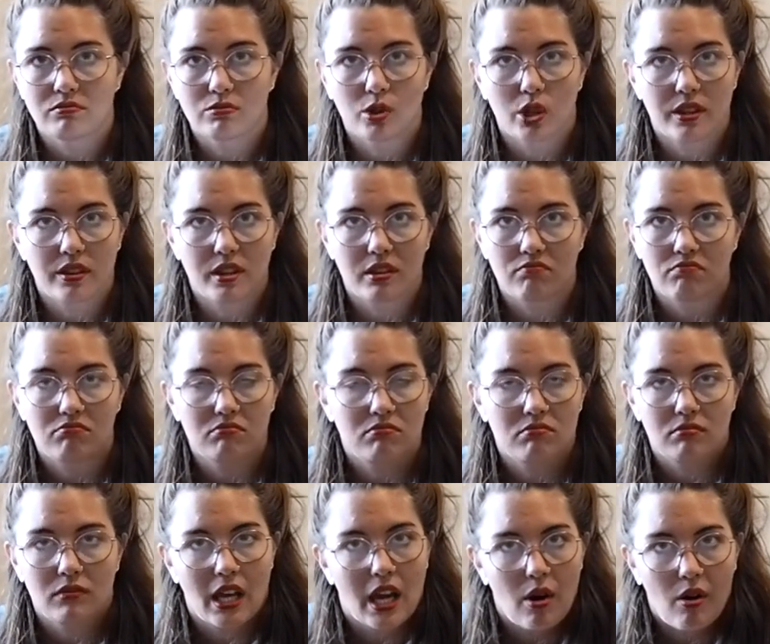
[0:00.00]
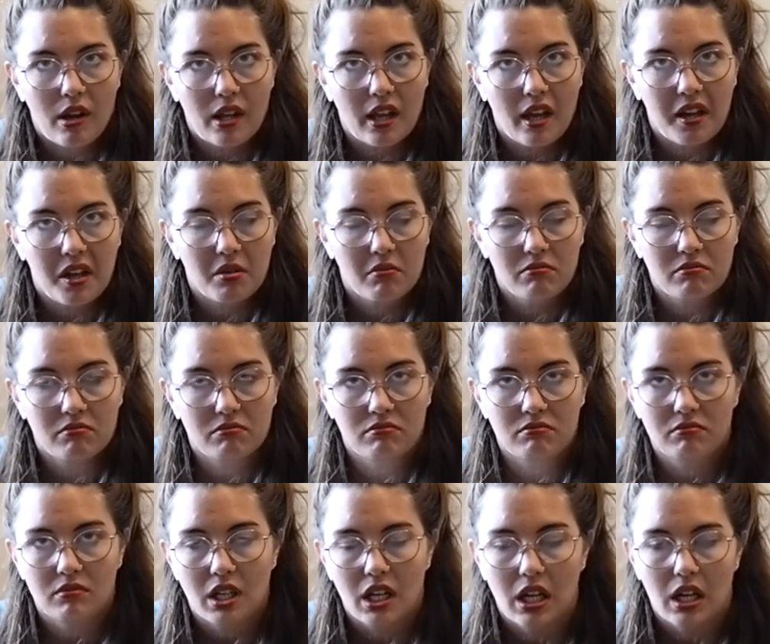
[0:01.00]
how I like them.
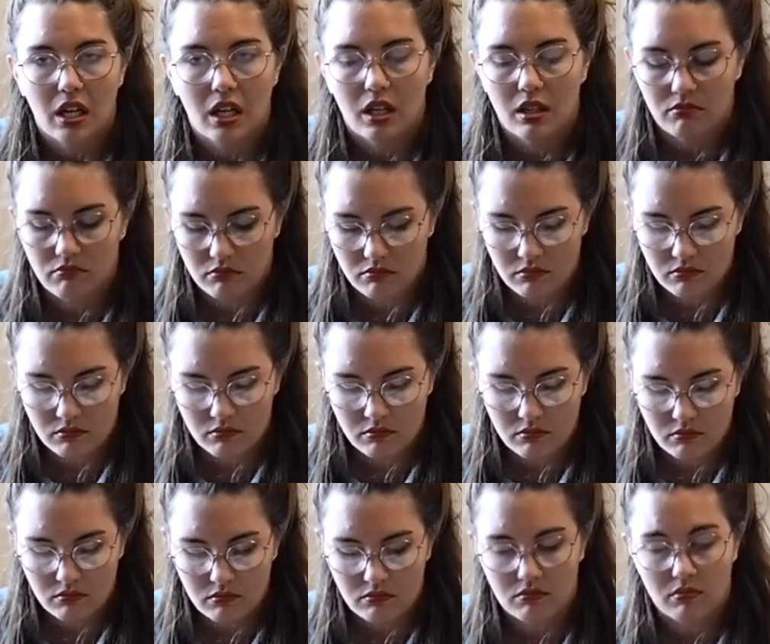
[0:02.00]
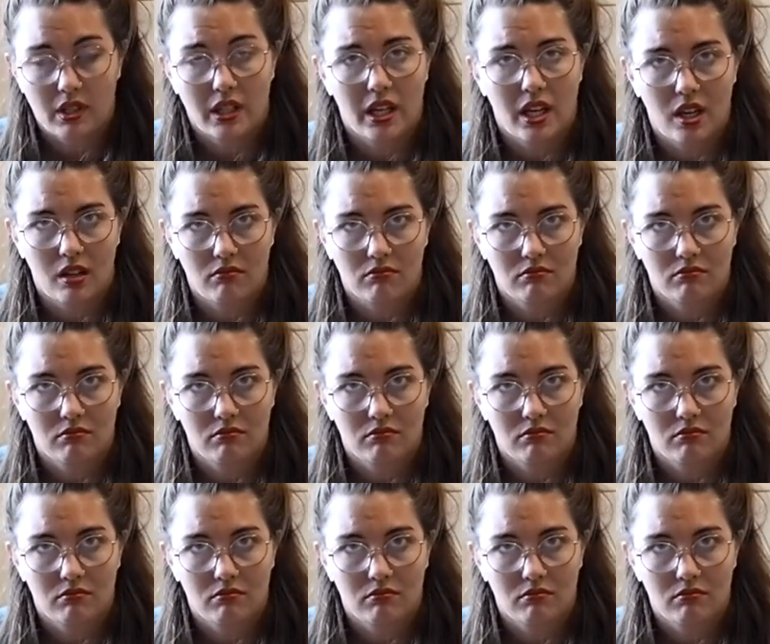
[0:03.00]
But yeah.